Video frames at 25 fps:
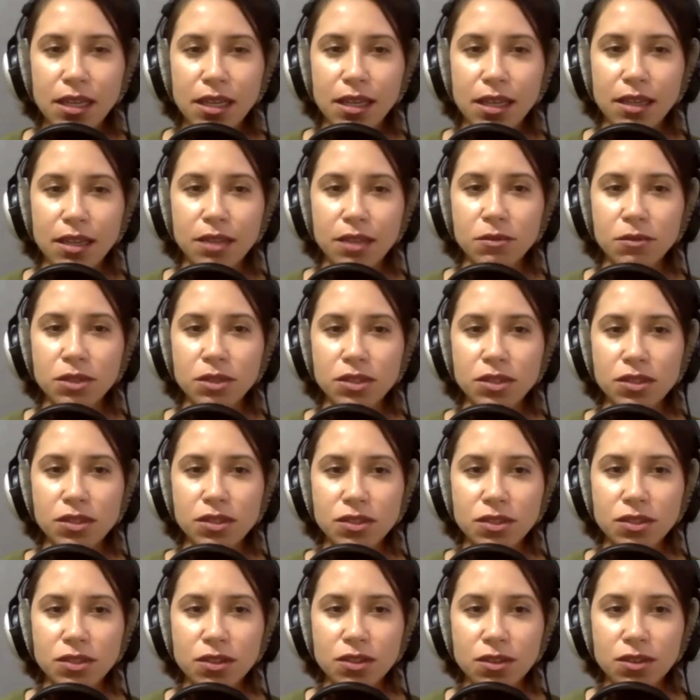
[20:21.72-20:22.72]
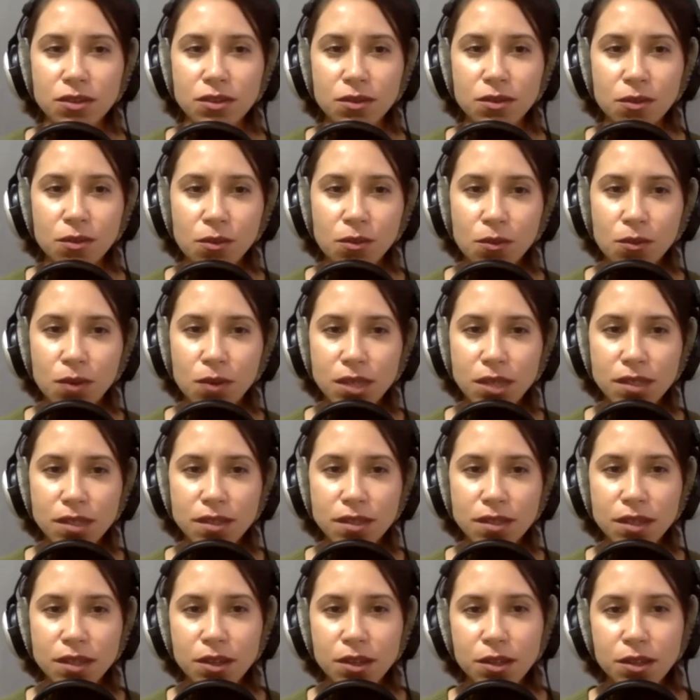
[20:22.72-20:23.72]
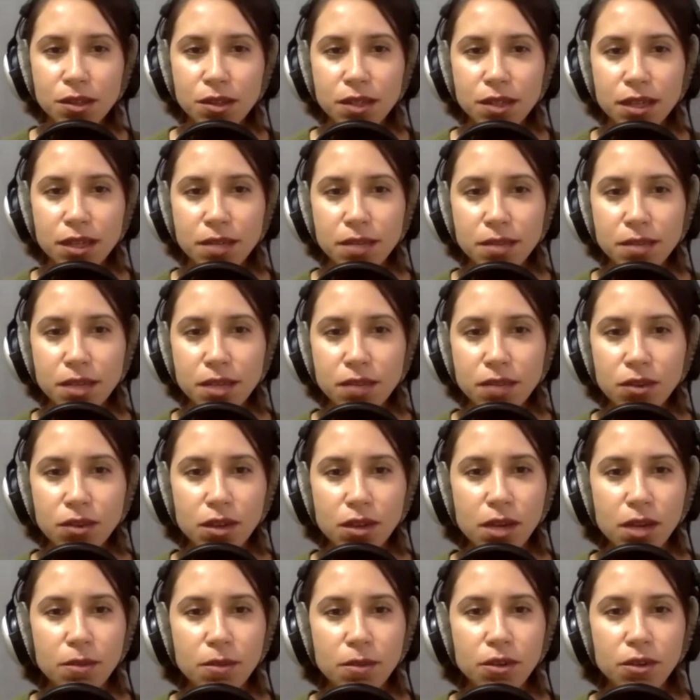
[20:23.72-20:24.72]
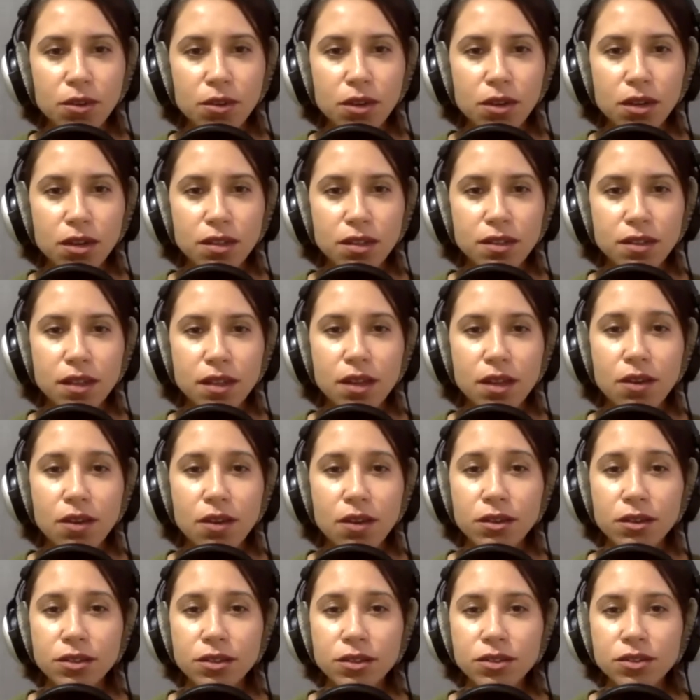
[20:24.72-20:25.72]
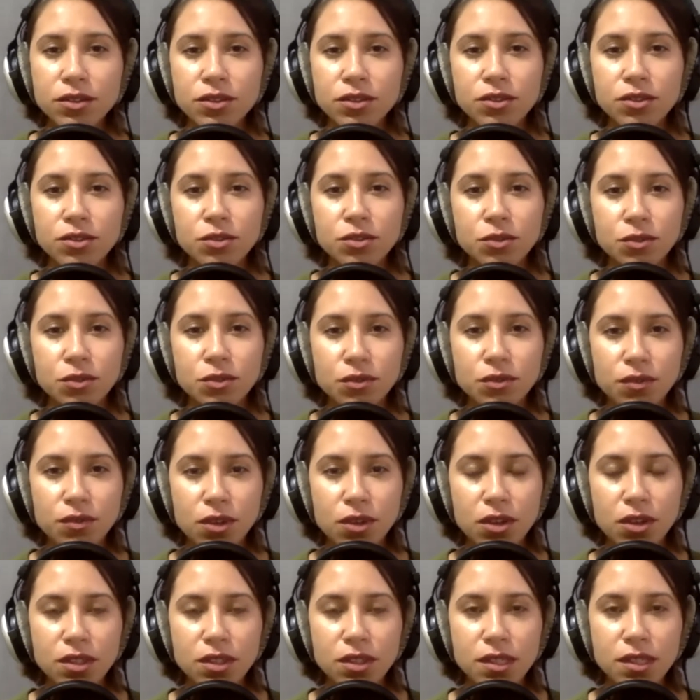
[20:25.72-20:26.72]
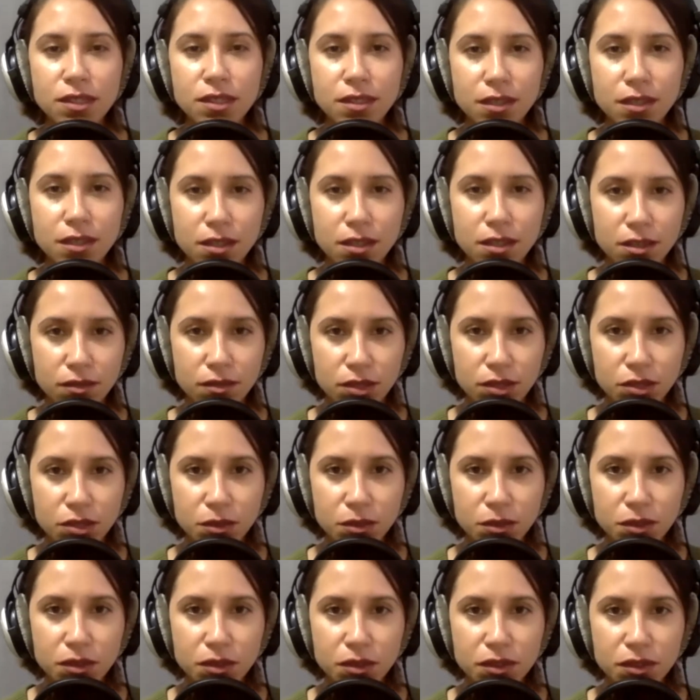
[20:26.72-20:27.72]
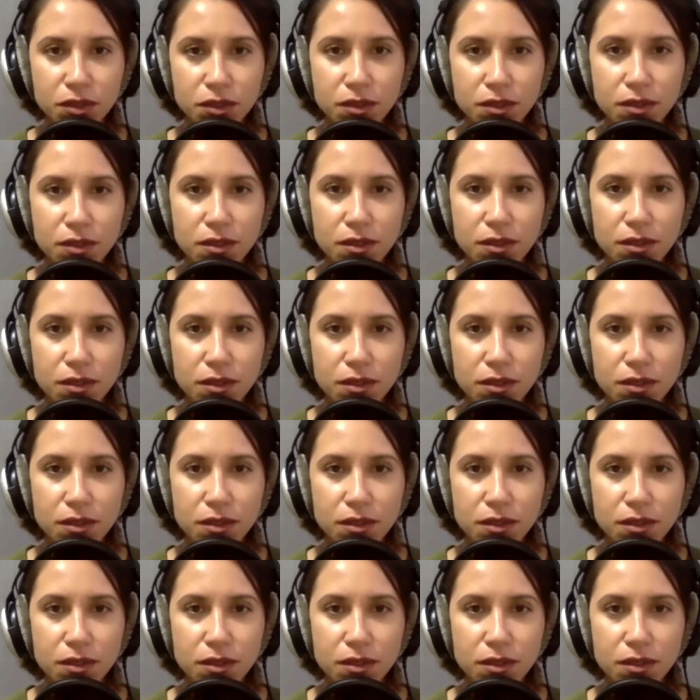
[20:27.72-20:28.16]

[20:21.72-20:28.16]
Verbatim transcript: And he wants to know what stereotypes have you come across that aren't true for autistic individuals?